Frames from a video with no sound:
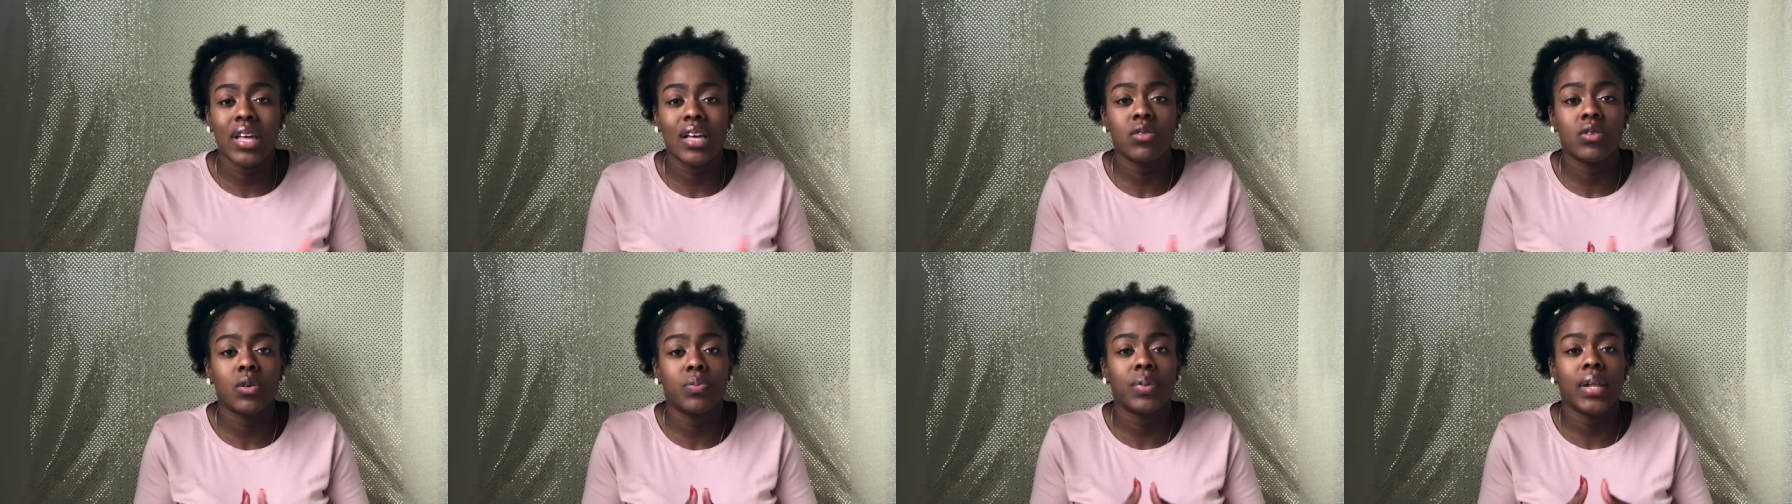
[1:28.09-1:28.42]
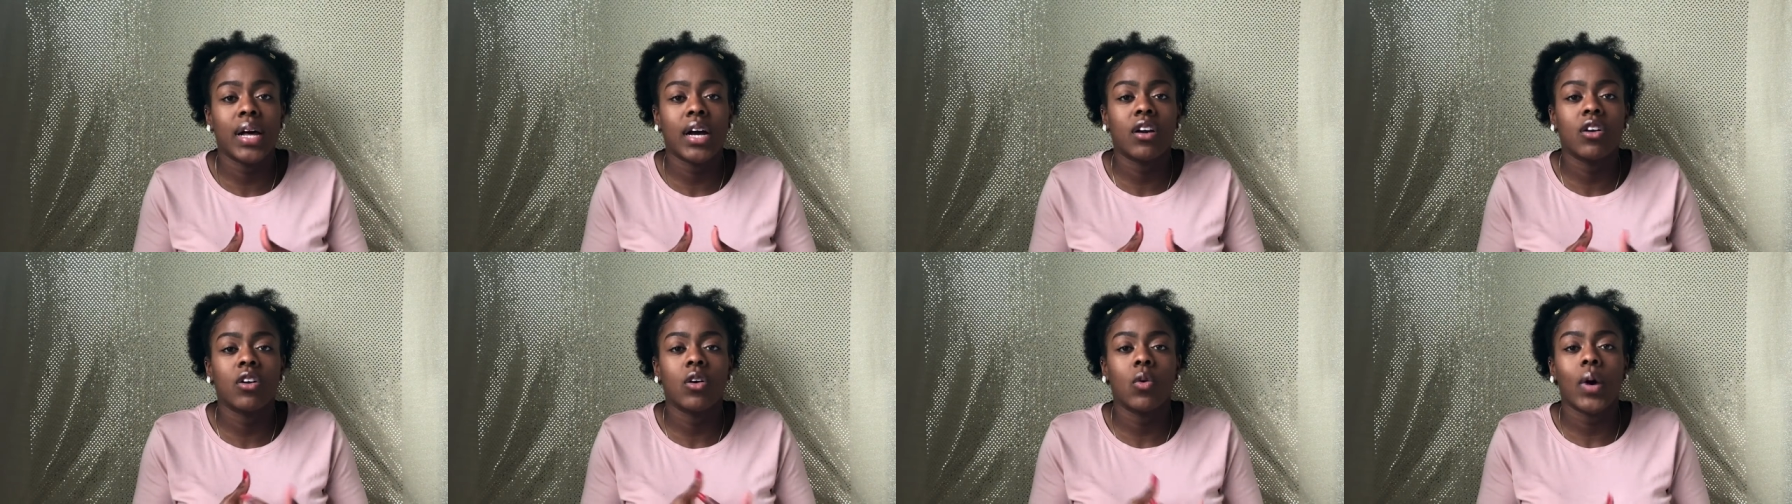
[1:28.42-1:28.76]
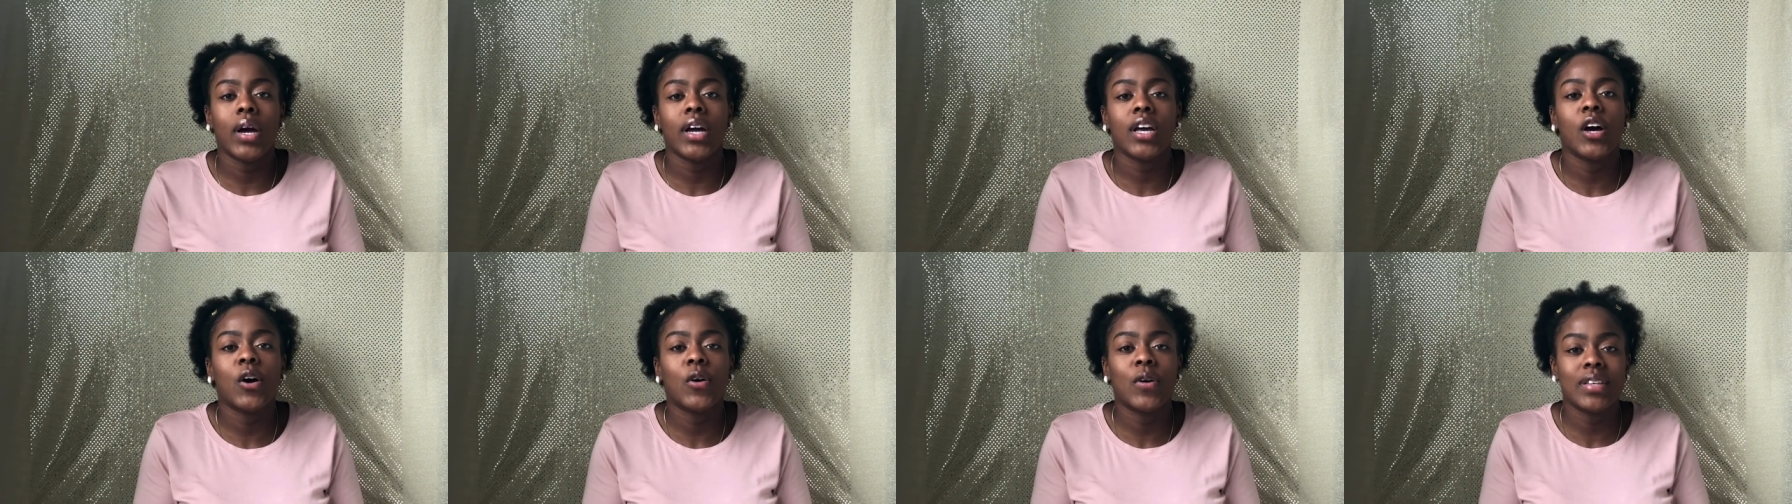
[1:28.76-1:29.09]
That's what Black Girl
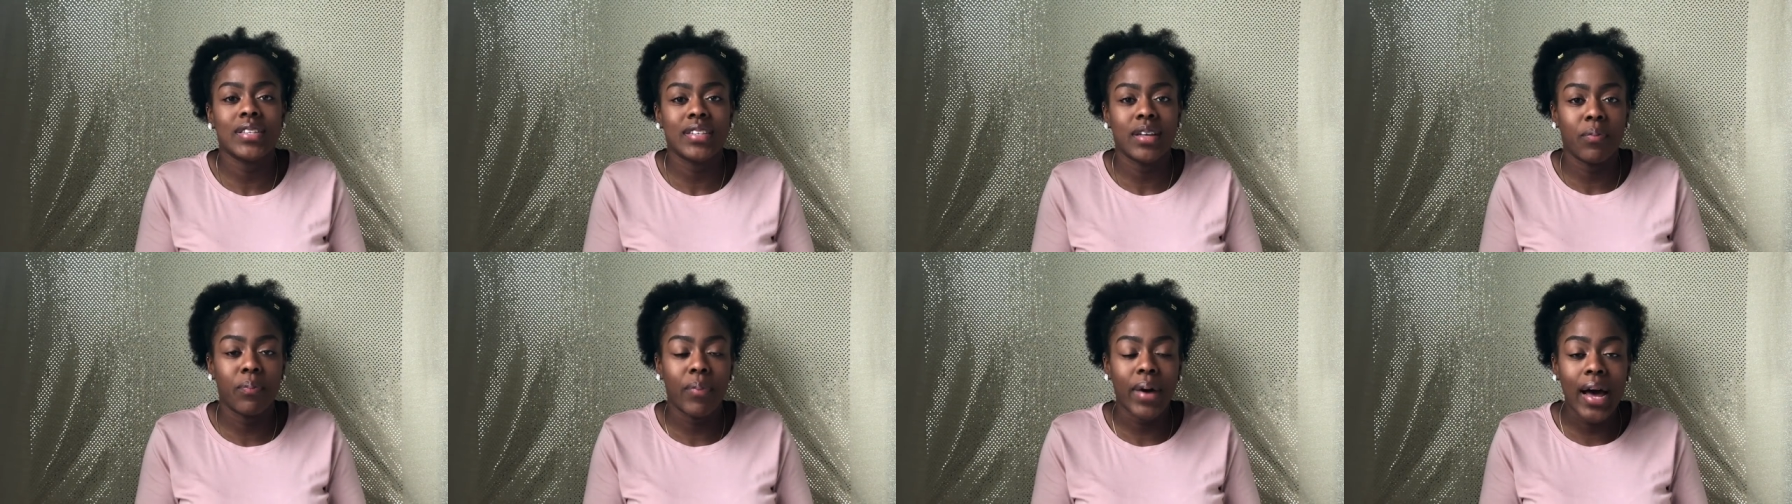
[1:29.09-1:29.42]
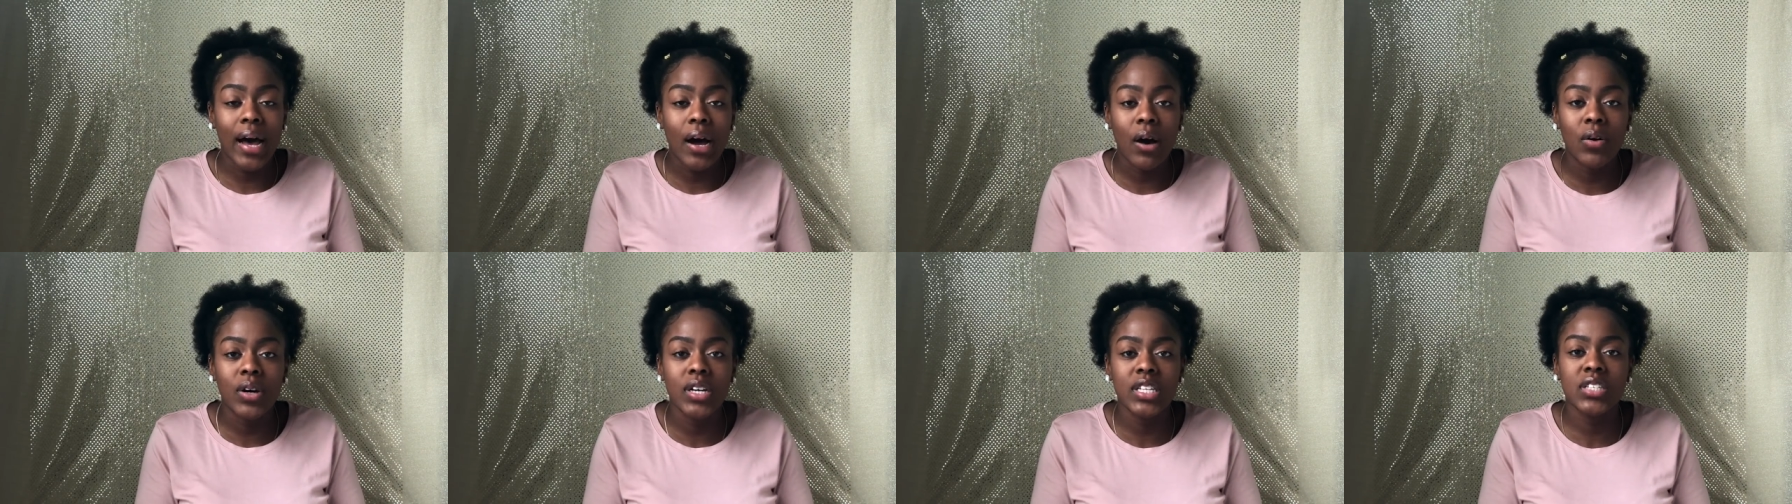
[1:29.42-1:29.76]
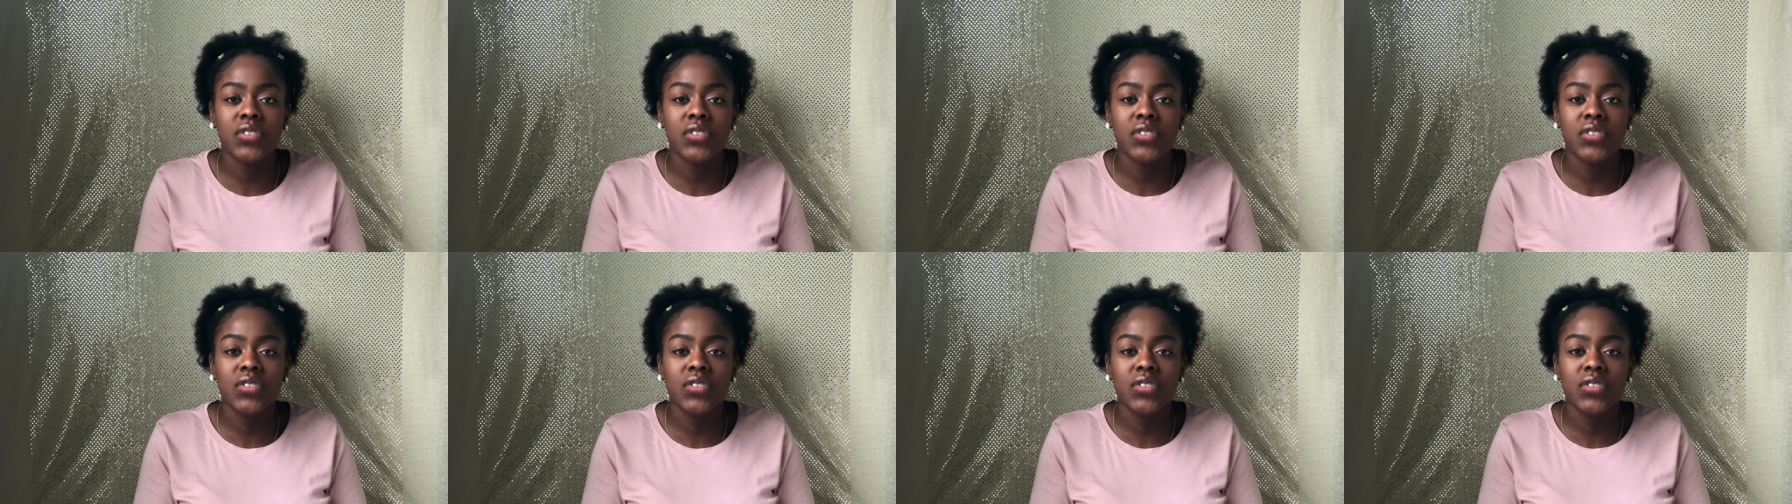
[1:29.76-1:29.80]
White Coat is about.